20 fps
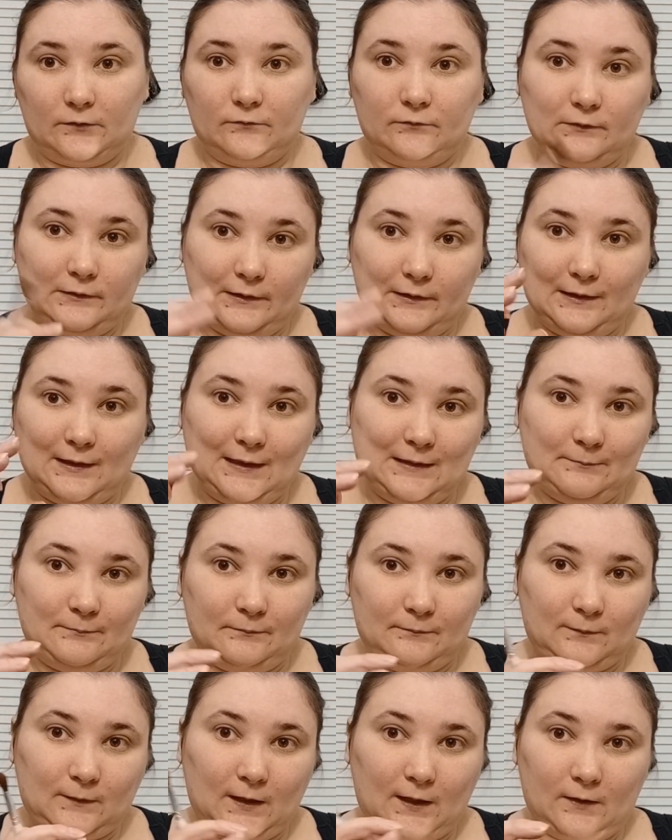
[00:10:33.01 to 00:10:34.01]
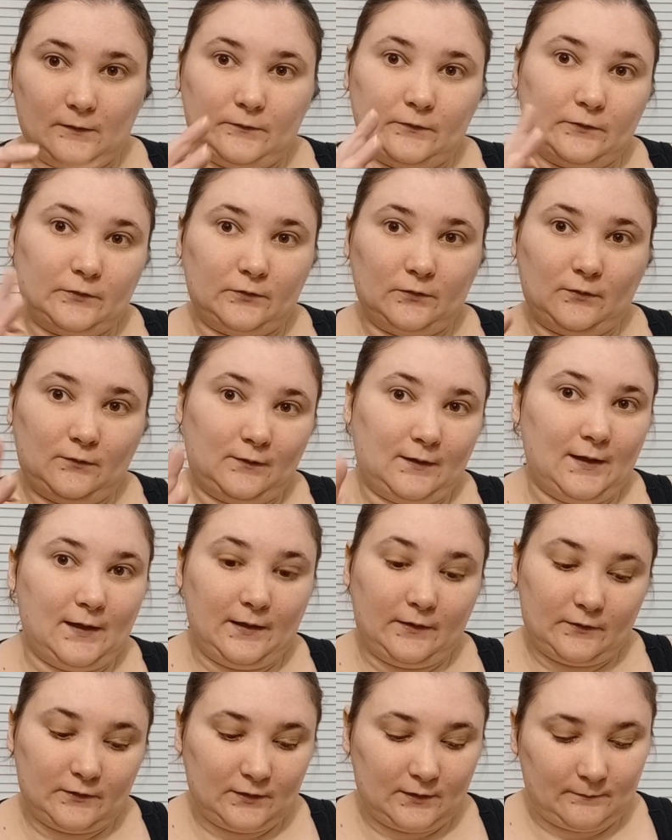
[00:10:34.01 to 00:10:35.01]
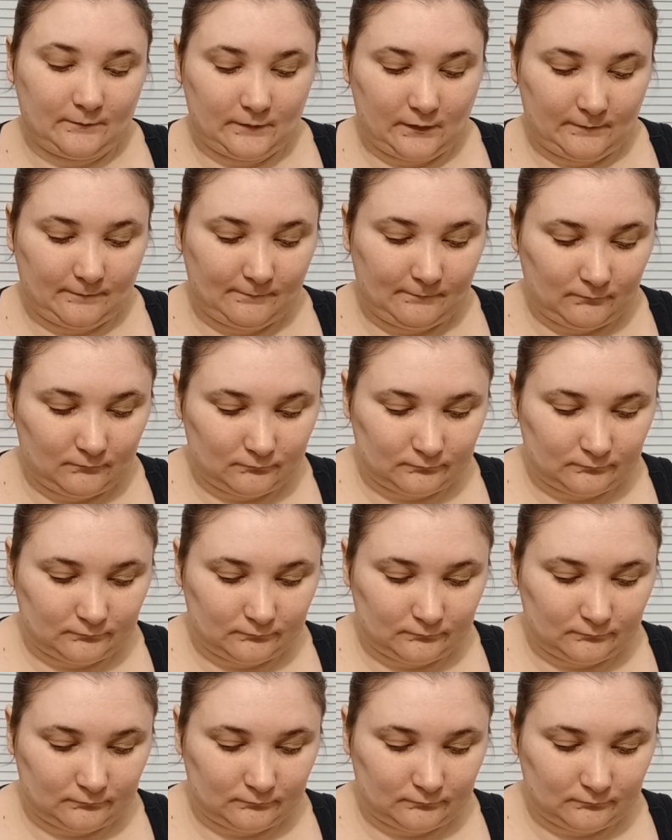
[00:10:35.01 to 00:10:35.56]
really like brown or gray or something.